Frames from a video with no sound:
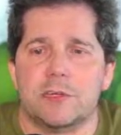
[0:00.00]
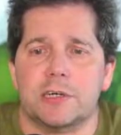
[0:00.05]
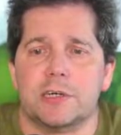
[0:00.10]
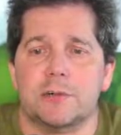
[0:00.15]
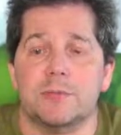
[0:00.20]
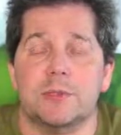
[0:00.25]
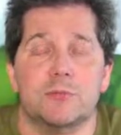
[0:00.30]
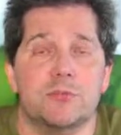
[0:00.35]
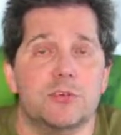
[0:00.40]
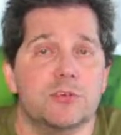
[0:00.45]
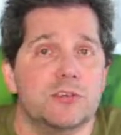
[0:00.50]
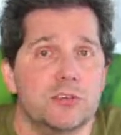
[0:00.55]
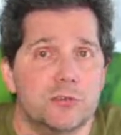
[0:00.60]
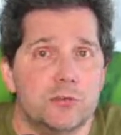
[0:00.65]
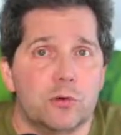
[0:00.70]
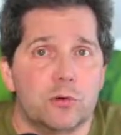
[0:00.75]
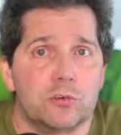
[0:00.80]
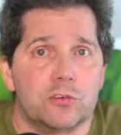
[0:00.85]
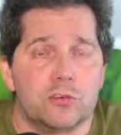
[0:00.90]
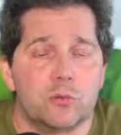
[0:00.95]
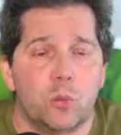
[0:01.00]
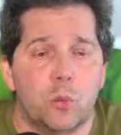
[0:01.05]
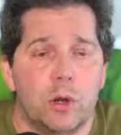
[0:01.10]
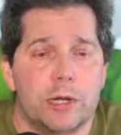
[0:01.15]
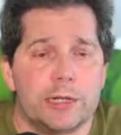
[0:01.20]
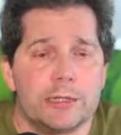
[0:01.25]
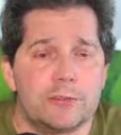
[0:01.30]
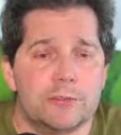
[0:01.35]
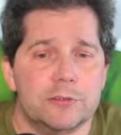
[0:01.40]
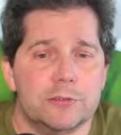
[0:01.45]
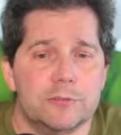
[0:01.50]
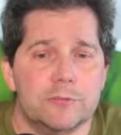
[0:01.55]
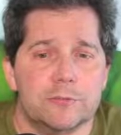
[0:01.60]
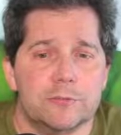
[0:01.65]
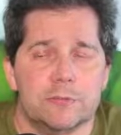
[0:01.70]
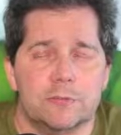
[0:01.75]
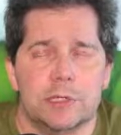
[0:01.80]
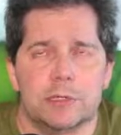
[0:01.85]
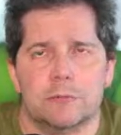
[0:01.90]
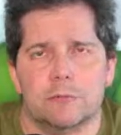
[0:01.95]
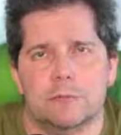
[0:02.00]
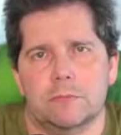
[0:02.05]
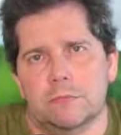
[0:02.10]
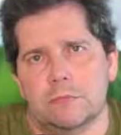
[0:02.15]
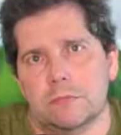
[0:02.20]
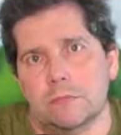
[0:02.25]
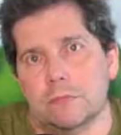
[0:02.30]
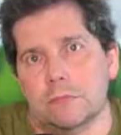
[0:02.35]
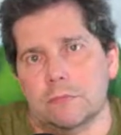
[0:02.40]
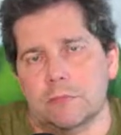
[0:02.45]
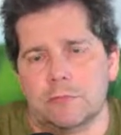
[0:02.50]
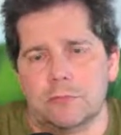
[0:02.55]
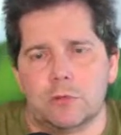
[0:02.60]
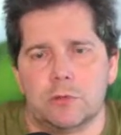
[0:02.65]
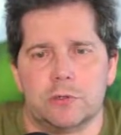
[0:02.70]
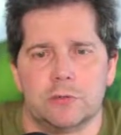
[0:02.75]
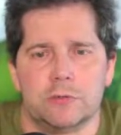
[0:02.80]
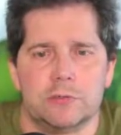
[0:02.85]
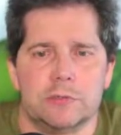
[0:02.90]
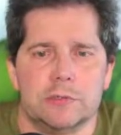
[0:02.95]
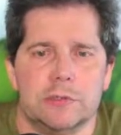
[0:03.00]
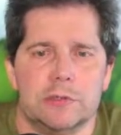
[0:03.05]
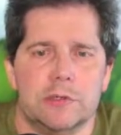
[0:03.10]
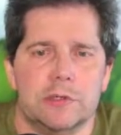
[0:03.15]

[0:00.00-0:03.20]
Nimzowitsch, of course, is white. Well, of course.